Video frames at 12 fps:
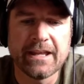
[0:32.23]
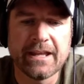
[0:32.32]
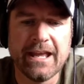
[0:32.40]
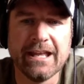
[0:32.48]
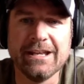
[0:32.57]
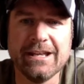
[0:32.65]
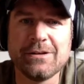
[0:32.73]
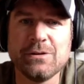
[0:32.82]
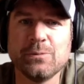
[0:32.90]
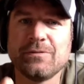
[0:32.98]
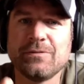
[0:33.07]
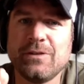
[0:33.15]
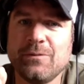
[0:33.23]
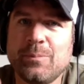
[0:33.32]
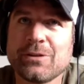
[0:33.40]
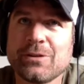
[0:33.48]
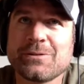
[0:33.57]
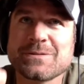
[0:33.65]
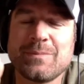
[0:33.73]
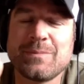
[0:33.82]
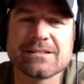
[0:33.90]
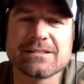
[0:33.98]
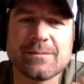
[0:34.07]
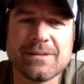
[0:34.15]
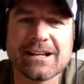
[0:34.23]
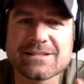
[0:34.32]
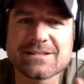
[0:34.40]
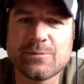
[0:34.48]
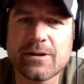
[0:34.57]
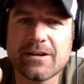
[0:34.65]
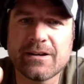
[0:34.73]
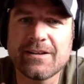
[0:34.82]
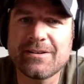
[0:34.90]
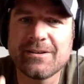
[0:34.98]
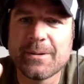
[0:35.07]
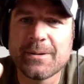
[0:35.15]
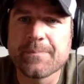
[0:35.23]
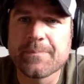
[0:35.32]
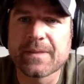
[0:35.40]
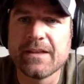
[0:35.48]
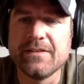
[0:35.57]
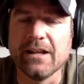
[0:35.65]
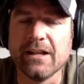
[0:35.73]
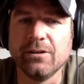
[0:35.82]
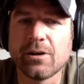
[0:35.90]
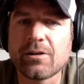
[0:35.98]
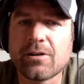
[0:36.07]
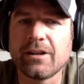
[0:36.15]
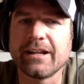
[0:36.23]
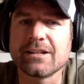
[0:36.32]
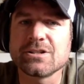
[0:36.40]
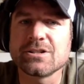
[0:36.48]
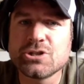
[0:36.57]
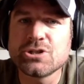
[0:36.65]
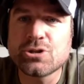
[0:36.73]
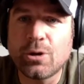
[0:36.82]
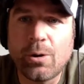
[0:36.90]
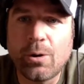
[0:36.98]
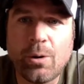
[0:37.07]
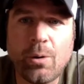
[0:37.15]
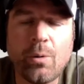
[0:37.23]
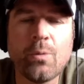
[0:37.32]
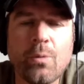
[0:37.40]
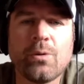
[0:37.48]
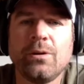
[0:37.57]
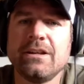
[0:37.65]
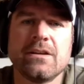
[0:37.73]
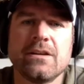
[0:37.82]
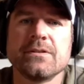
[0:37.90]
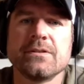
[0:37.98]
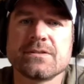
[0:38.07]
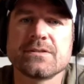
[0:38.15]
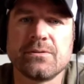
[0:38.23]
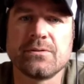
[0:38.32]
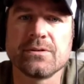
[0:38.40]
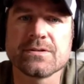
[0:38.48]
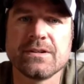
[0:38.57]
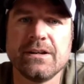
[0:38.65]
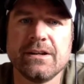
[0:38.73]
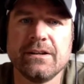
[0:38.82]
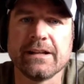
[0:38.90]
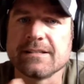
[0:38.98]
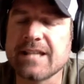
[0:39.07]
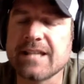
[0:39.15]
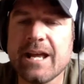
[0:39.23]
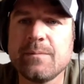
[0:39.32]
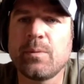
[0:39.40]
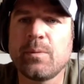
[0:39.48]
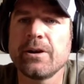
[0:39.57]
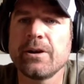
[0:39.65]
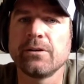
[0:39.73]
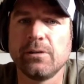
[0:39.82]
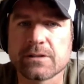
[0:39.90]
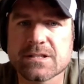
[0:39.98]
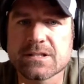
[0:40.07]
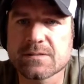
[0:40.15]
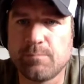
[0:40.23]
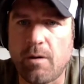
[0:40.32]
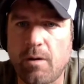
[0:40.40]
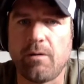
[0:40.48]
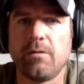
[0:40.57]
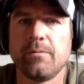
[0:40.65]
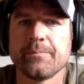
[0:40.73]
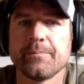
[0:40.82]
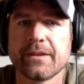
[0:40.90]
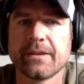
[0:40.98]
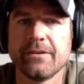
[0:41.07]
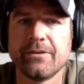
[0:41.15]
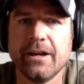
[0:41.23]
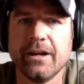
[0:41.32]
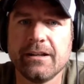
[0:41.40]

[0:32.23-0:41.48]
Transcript: And if you put those bucks up next to one another, they look like totally different scores. Like the 10-pointer looks small, right?